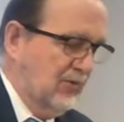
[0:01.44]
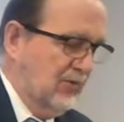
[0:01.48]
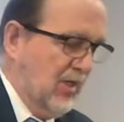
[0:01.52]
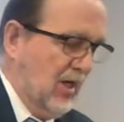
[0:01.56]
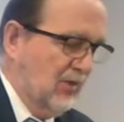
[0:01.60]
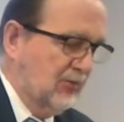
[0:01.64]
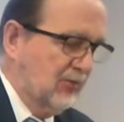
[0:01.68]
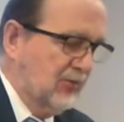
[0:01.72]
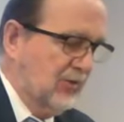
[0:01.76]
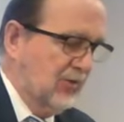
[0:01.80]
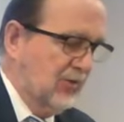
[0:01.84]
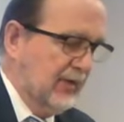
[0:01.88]

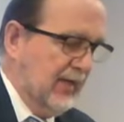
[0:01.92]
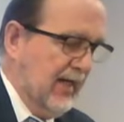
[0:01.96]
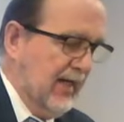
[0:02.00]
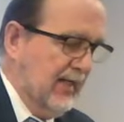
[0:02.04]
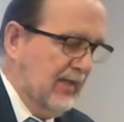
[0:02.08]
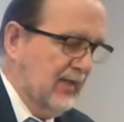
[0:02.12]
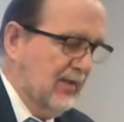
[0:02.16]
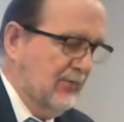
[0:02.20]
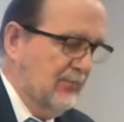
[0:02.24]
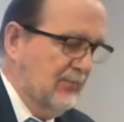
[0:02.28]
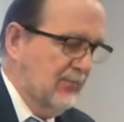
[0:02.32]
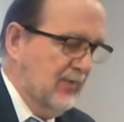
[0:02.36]
Dr.
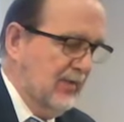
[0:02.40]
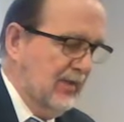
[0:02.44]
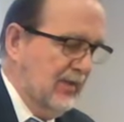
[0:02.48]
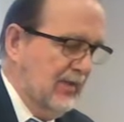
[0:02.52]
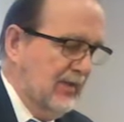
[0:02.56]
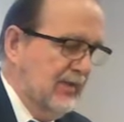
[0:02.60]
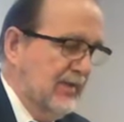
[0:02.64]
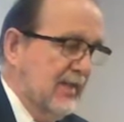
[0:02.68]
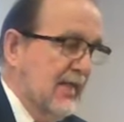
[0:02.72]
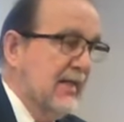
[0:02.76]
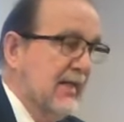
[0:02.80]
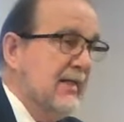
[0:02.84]
Caleb
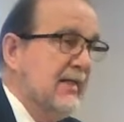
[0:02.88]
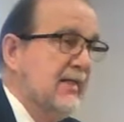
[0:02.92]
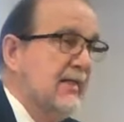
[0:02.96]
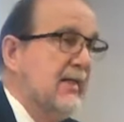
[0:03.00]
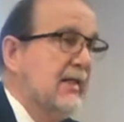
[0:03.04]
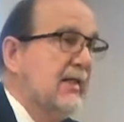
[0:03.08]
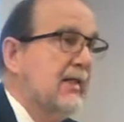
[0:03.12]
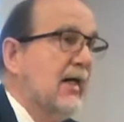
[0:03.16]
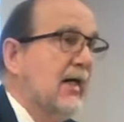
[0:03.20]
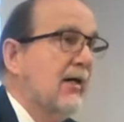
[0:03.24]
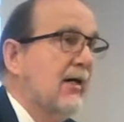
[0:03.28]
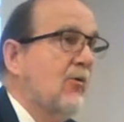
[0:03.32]

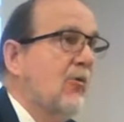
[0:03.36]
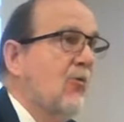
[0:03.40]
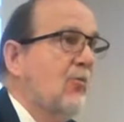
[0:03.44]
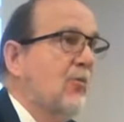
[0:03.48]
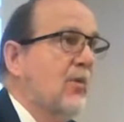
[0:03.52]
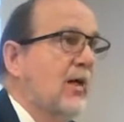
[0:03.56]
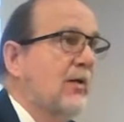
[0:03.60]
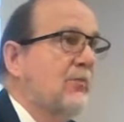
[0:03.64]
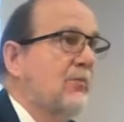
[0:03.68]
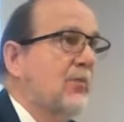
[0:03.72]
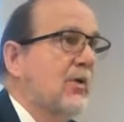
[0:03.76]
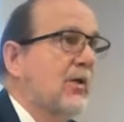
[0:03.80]
Nyanni. I
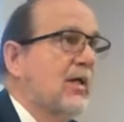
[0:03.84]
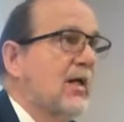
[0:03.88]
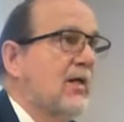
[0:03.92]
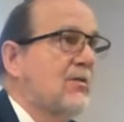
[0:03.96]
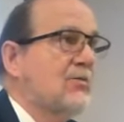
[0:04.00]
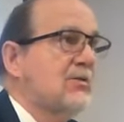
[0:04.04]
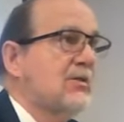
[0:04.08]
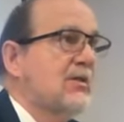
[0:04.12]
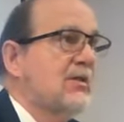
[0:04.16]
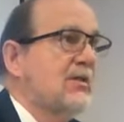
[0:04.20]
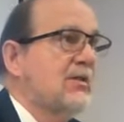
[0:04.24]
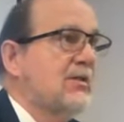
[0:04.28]
hope I
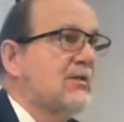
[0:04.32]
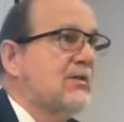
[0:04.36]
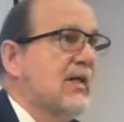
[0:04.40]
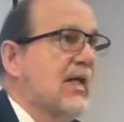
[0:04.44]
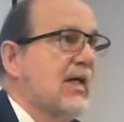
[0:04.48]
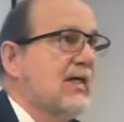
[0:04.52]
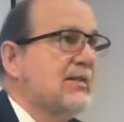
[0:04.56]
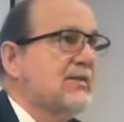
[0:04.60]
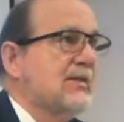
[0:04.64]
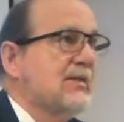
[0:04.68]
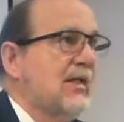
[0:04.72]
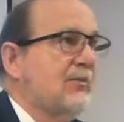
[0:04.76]
pronounced his
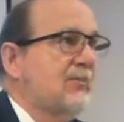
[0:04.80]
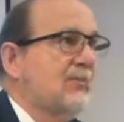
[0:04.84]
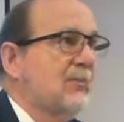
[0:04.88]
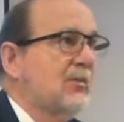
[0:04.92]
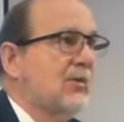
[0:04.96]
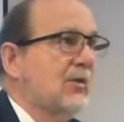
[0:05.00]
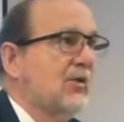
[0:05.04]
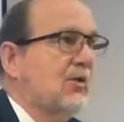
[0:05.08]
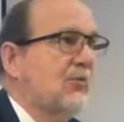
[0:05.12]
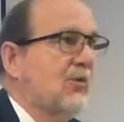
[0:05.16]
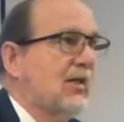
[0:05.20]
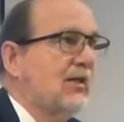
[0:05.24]
last
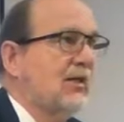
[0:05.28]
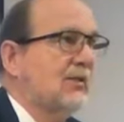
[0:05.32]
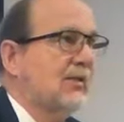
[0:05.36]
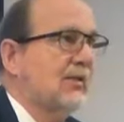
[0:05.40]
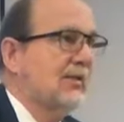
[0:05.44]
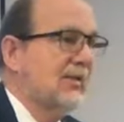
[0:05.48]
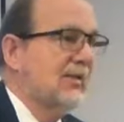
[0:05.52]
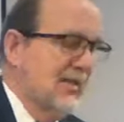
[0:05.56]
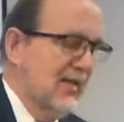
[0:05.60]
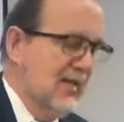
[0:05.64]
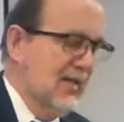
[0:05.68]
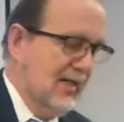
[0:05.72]
name
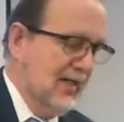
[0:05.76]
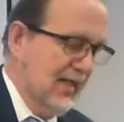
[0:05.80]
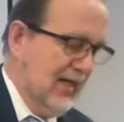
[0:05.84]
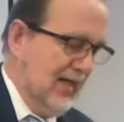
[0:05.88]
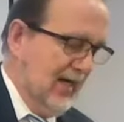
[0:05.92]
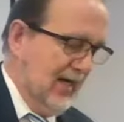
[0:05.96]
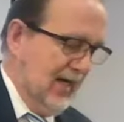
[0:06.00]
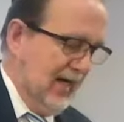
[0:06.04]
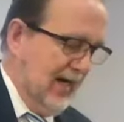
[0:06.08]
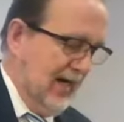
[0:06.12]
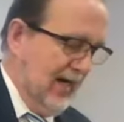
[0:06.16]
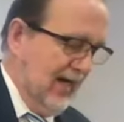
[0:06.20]
correctly.
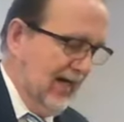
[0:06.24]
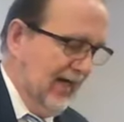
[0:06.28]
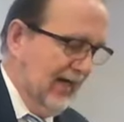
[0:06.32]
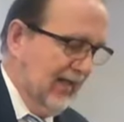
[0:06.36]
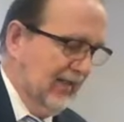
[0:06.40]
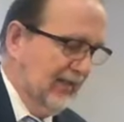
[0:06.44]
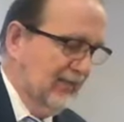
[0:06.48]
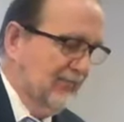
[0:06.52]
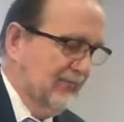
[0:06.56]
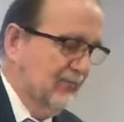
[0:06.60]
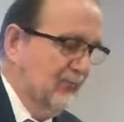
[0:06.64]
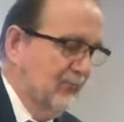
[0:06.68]

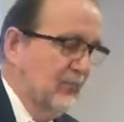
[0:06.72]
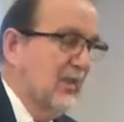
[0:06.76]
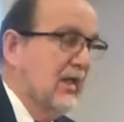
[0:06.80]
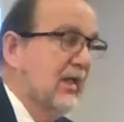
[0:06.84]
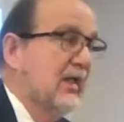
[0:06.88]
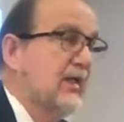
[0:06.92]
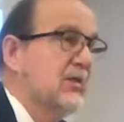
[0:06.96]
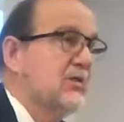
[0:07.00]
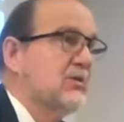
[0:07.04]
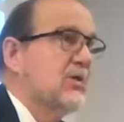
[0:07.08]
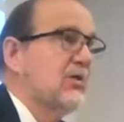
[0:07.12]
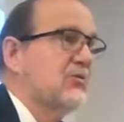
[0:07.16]

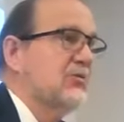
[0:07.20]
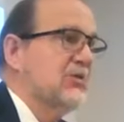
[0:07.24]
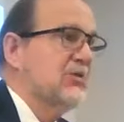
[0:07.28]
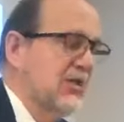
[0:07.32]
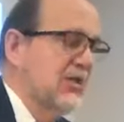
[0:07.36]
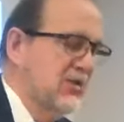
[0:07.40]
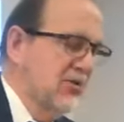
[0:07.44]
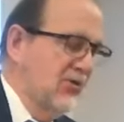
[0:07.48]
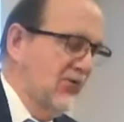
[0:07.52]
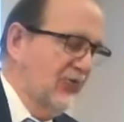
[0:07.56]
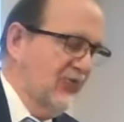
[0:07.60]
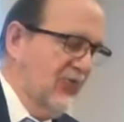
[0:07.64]
Um, he's a
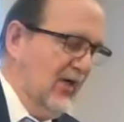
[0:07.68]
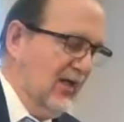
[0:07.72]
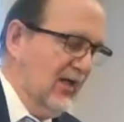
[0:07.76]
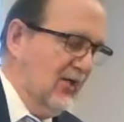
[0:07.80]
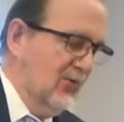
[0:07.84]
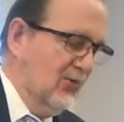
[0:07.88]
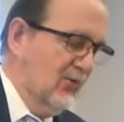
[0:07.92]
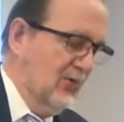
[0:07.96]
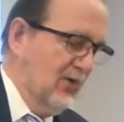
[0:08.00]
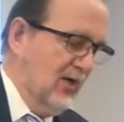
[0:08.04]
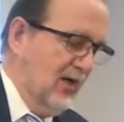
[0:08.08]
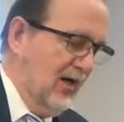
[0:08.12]
senior
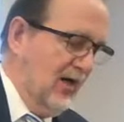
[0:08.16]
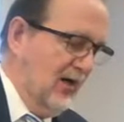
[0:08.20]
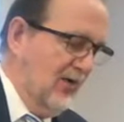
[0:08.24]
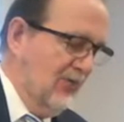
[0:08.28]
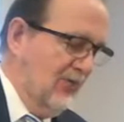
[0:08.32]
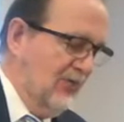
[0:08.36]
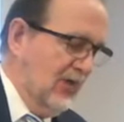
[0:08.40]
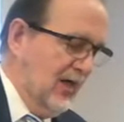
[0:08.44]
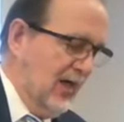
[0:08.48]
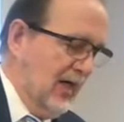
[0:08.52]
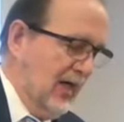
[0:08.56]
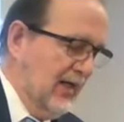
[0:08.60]
fellow
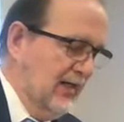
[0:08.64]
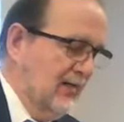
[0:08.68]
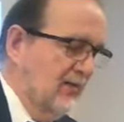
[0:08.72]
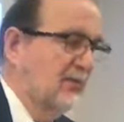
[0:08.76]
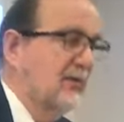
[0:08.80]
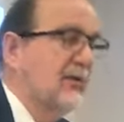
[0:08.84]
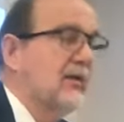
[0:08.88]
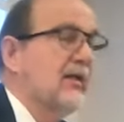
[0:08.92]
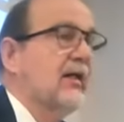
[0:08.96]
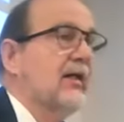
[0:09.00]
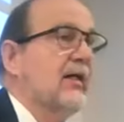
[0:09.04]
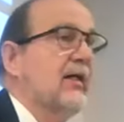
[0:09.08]
of the
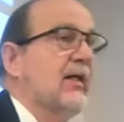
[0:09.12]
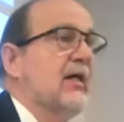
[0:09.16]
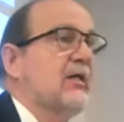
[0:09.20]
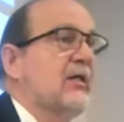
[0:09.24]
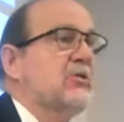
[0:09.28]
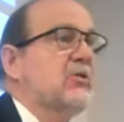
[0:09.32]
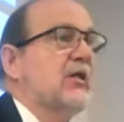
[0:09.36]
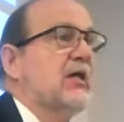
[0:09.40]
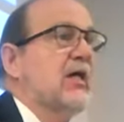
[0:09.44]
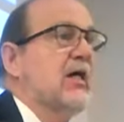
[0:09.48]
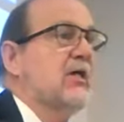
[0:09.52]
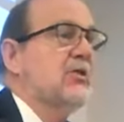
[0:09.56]
Higher
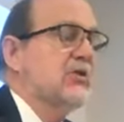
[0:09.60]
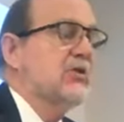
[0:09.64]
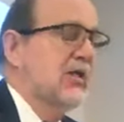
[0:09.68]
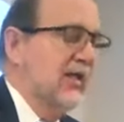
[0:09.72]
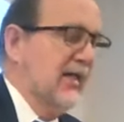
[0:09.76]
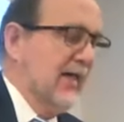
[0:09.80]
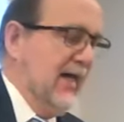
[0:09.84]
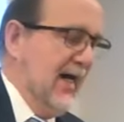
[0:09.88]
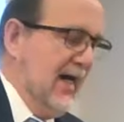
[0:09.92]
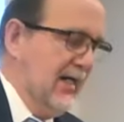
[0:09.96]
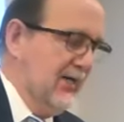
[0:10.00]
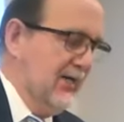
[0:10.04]

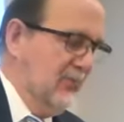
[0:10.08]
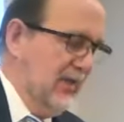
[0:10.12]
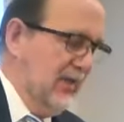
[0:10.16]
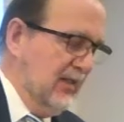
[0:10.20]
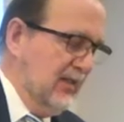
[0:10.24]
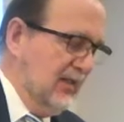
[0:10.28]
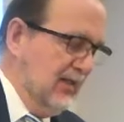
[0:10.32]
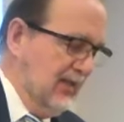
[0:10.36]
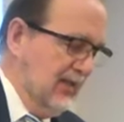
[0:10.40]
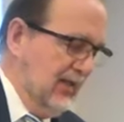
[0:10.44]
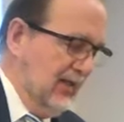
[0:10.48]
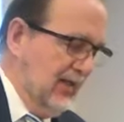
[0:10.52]
Education
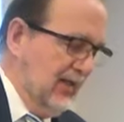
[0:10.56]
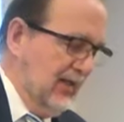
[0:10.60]
Academy,